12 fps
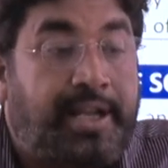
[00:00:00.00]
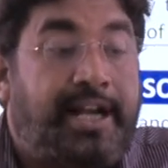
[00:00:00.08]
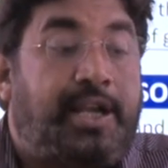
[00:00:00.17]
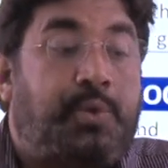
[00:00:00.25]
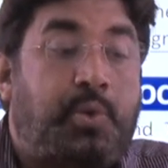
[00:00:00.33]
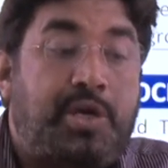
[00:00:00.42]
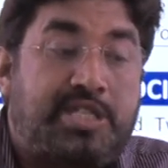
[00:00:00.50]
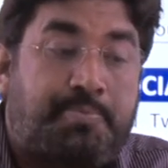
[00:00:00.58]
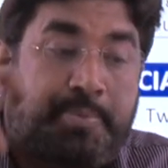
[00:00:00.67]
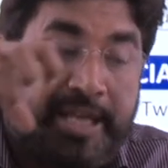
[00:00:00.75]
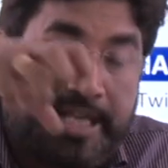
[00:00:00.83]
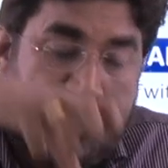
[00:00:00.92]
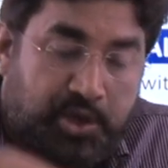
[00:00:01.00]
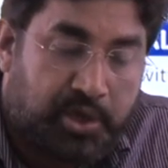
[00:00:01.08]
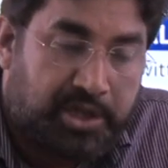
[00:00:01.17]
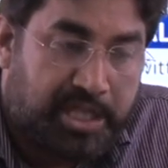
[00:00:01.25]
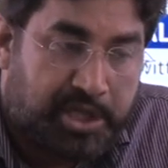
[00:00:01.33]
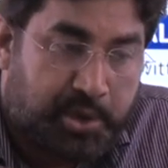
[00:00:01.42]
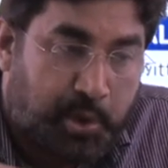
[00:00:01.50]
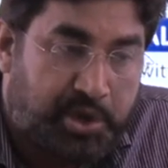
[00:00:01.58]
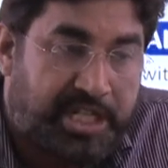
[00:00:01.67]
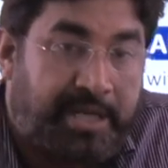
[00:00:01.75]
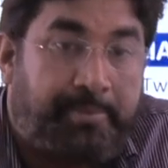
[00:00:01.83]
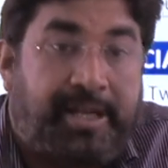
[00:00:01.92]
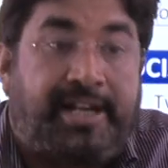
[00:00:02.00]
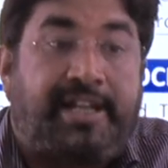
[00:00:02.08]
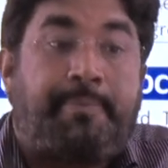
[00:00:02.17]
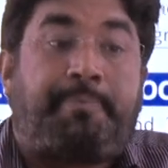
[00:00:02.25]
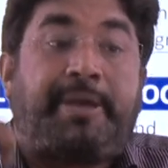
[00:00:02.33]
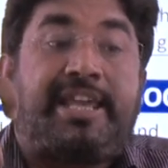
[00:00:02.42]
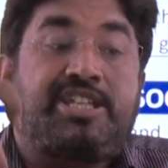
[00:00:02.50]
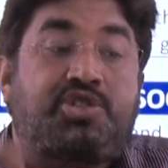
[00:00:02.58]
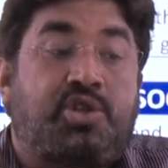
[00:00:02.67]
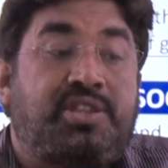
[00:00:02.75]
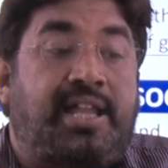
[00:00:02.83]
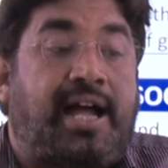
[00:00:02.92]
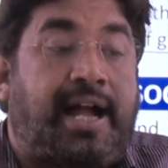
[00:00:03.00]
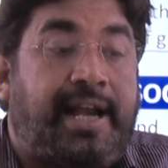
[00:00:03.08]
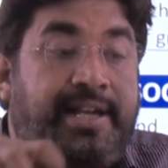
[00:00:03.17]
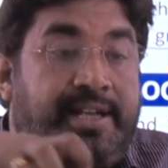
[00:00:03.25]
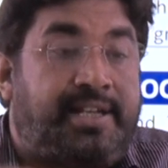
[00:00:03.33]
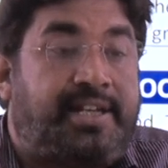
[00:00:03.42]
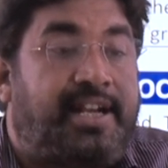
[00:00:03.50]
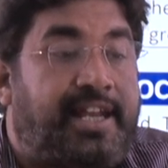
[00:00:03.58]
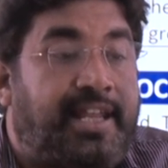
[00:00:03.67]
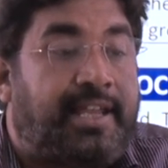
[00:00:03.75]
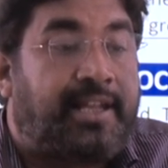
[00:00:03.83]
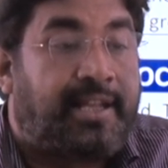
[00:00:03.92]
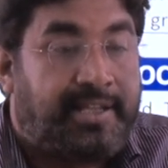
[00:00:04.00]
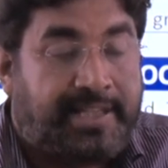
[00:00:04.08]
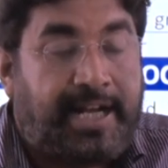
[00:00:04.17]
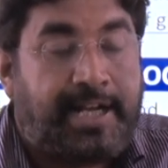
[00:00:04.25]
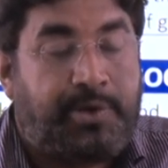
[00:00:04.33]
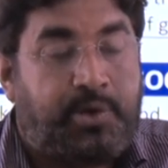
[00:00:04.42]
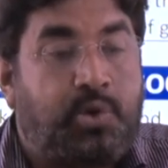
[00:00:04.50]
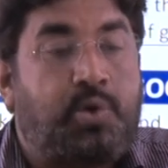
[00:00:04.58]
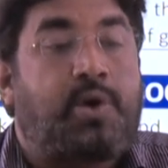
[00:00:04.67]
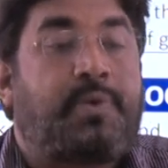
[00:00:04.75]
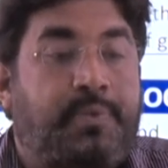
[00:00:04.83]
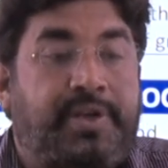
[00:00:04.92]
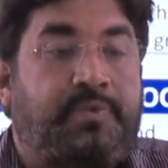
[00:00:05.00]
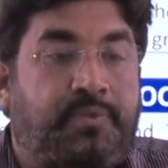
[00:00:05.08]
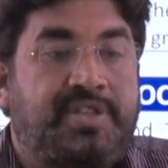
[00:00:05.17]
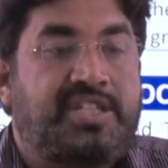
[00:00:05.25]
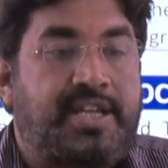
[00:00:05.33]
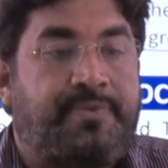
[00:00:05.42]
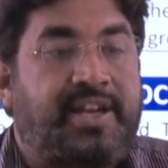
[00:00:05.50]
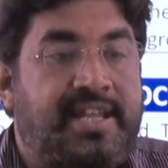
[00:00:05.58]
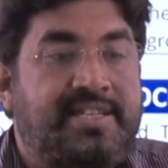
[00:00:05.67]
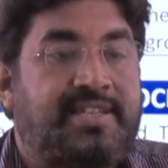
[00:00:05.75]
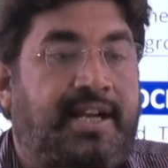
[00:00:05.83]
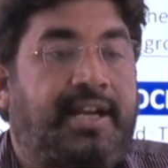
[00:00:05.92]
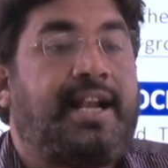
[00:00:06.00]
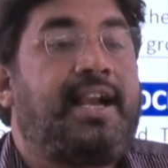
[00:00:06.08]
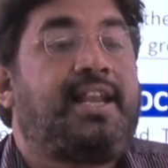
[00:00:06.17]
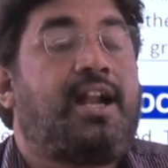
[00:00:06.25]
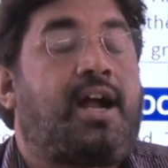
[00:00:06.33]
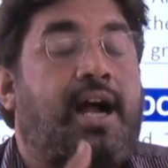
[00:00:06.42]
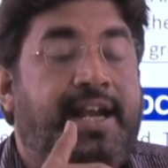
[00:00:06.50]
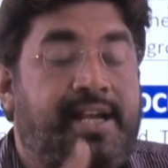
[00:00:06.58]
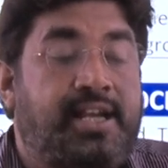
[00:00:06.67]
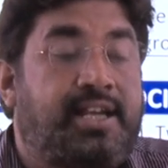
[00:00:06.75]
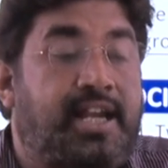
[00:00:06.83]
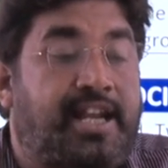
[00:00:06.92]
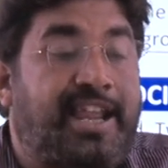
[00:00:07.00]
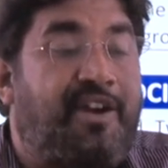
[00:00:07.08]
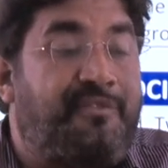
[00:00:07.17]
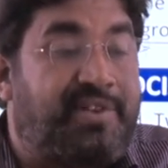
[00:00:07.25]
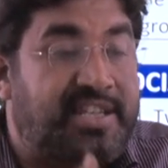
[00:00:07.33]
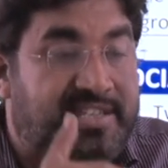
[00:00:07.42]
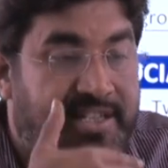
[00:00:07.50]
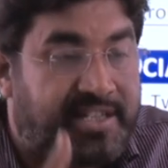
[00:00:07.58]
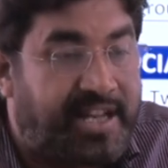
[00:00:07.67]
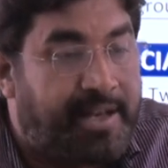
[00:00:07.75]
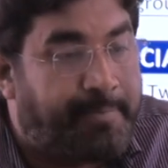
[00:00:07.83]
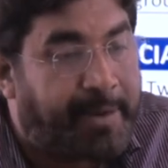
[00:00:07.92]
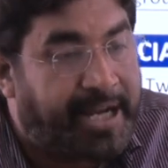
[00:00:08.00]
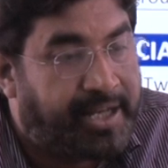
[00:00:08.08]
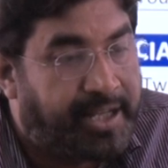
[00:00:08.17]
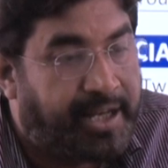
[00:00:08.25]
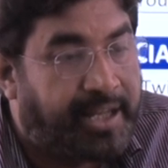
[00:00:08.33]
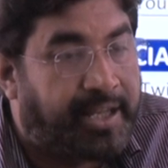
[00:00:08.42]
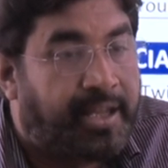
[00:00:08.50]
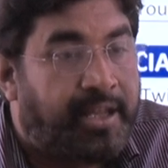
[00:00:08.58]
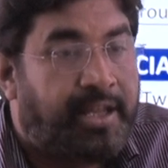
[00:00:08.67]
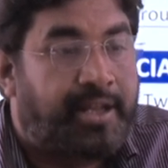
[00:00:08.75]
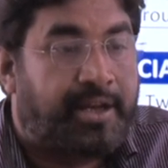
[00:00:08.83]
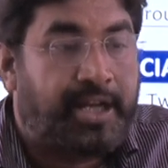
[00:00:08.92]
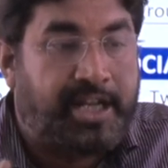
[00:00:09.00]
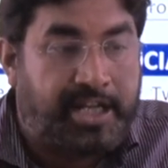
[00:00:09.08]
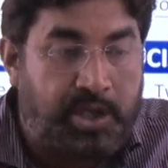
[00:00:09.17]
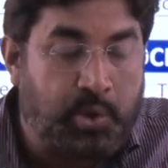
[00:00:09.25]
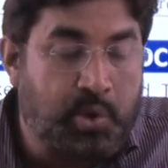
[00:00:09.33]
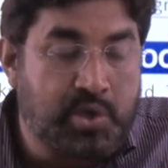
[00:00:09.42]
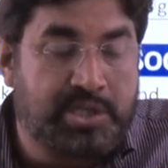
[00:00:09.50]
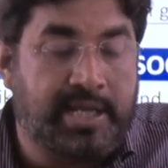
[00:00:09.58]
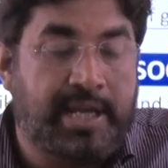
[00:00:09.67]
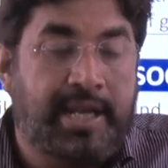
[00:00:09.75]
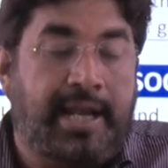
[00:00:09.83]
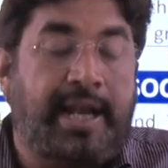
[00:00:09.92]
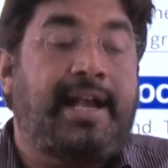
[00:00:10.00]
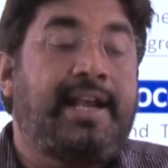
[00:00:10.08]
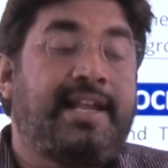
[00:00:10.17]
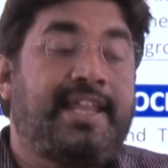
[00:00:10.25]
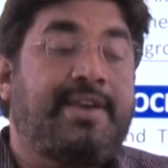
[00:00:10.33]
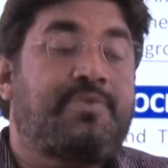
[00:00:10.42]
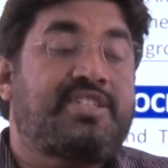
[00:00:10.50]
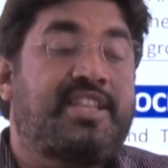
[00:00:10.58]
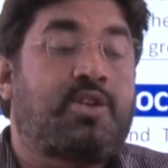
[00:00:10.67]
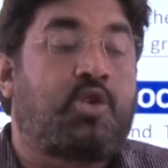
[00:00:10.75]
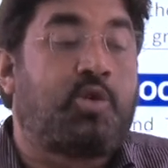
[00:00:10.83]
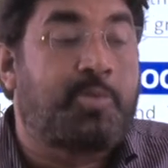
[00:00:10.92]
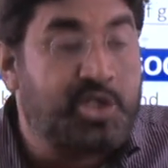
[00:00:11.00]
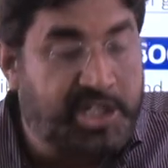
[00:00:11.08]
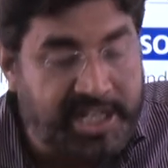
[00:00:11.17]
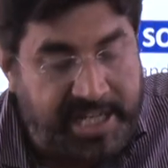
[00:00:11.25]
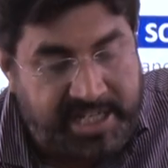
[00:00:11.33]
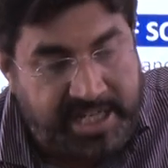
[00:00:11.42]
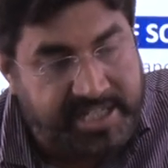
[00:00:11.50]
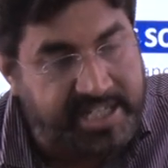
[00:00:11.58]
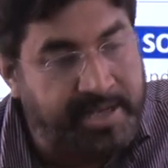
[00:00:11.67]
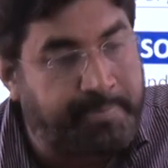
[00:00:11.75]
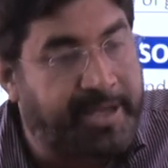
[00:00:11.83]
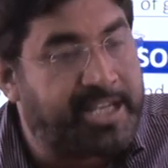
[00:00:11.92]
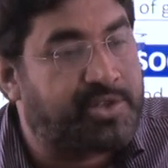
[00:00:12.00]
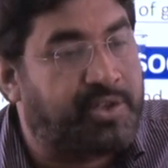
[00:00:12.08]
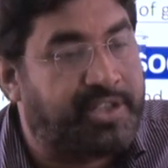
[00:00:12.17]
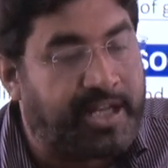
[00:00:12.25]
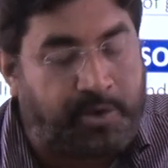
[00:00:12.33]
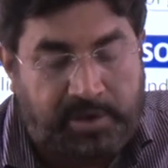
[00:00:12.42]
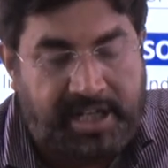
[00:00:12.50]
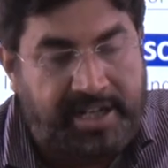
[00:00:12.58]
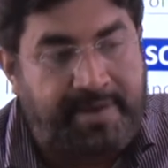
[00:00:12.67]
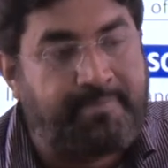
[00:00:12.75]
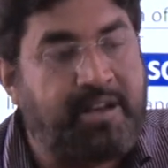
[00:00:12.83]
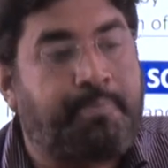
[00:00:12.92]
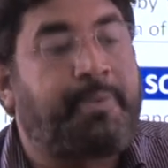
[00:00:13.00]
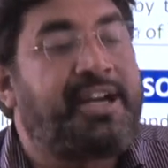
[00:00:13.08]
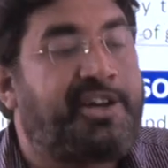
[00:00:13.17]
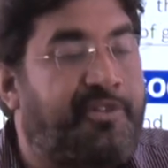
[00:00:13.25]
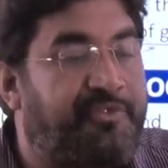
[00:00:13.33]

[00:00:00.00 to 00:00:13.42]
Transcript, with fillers: it was based on the social media, based on the identity that, you know, which when I said that the identity of digital binary reduced and there was an homogenization based on the development